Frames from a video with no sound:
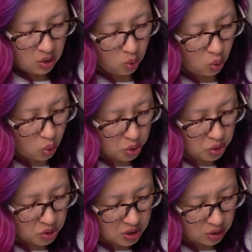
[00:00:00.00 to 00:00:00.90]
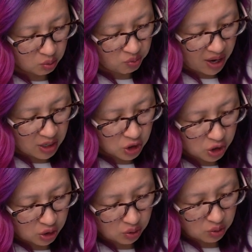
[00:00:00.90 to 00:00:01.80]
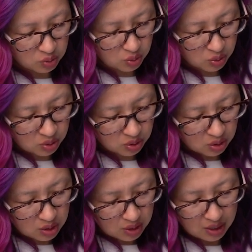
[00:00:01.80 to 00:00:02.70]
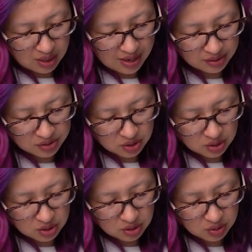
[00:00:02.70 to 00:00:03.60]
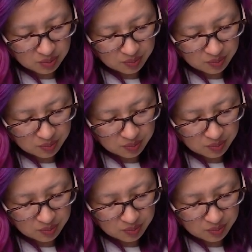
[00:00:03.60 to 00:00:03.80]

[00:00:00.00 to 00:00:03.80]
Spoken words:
or you did the ratio analysis.